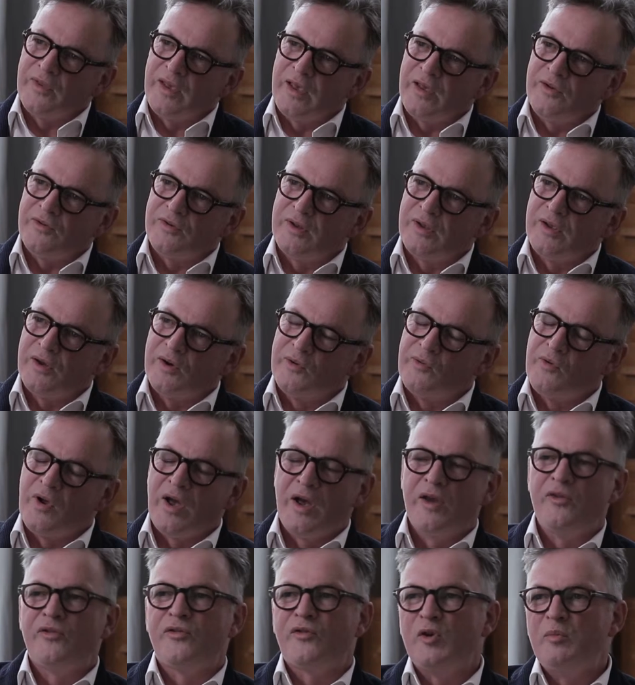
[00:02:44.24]
that
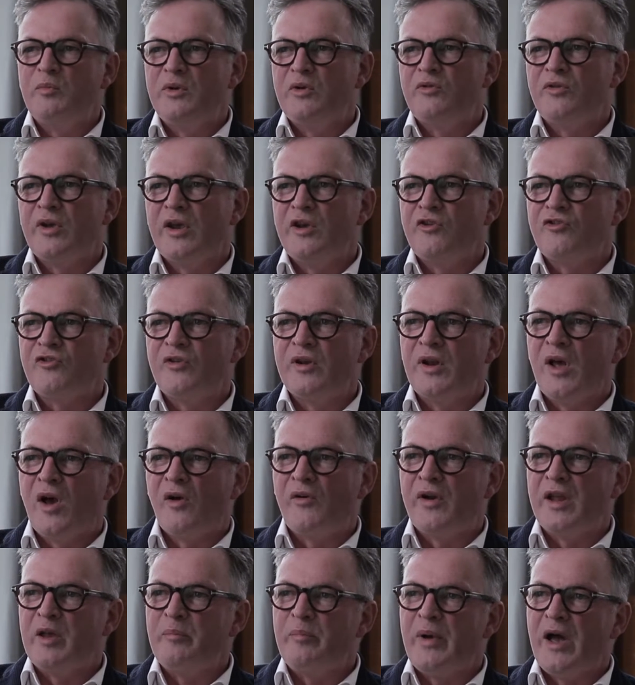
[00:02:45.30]
arise through mutation in
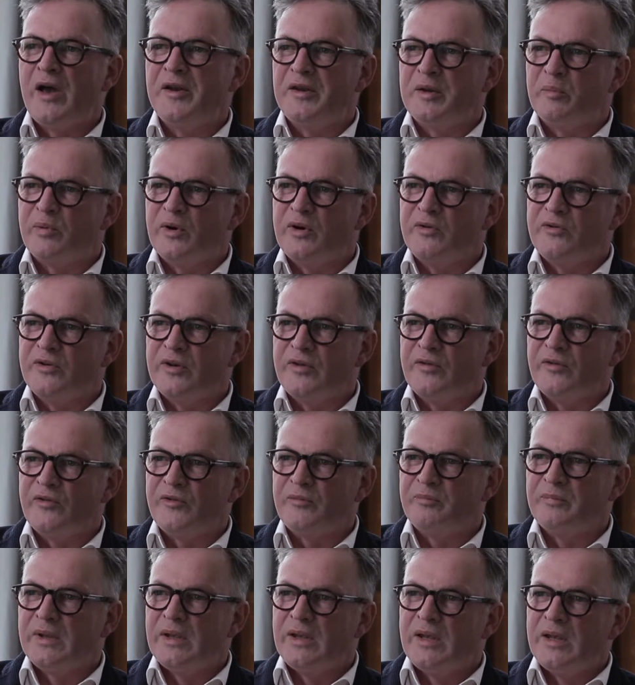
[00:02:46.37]
RNA binding proteins.